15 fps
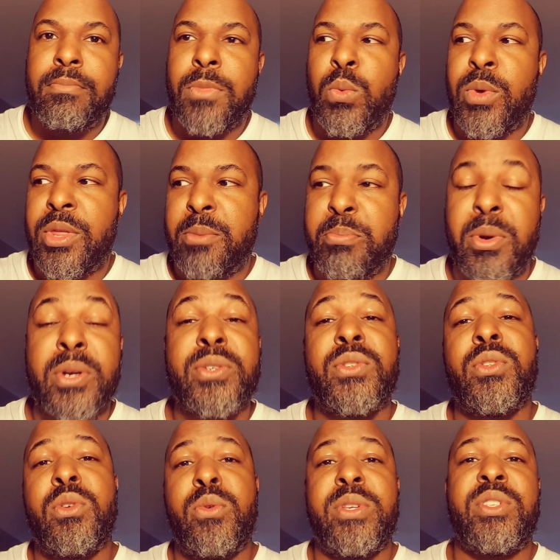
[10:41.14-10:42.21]
with a
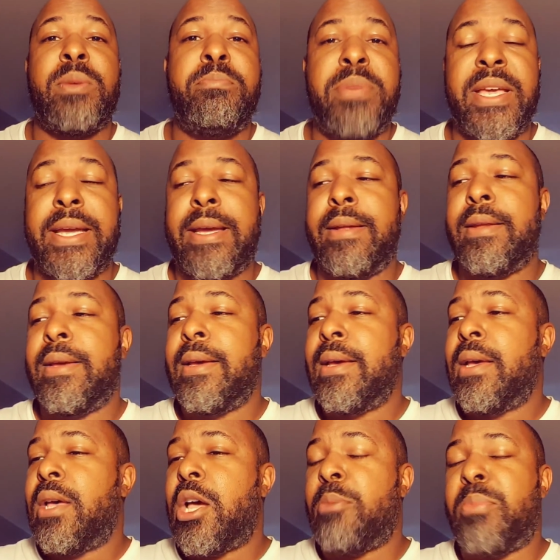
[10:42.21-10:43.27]
person who is a bigot,
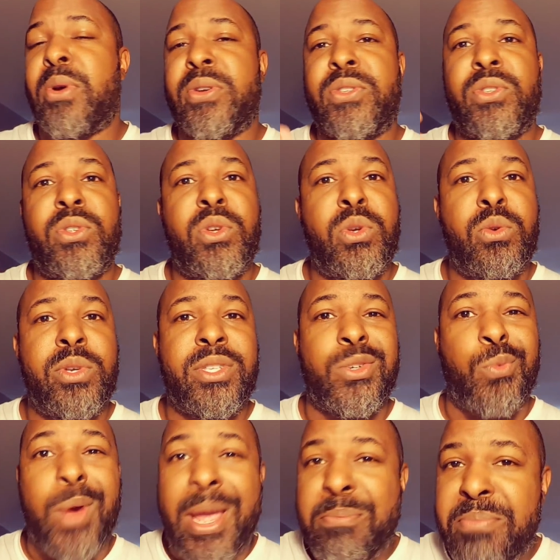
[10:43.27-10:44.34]
a person who is a
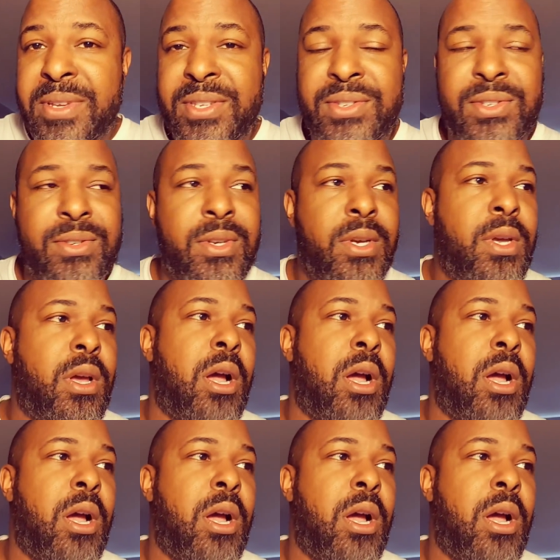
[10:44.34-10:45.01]
rapist,